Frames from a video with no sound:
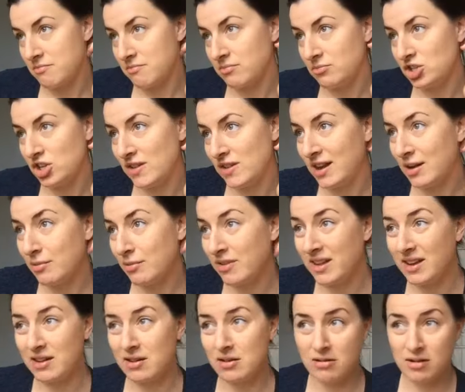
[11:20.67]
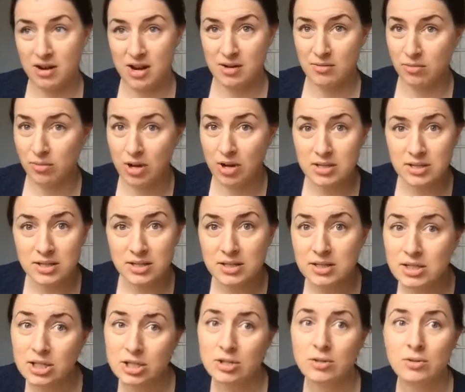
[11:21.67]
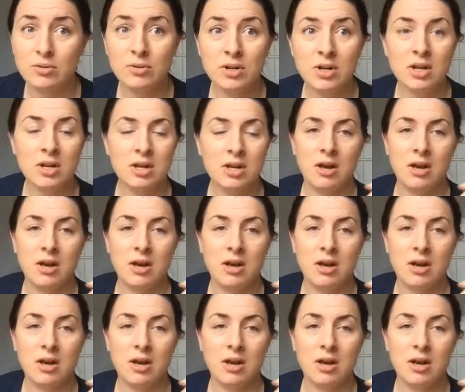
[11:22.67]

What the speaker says: She said it was like a grade 1 to 2,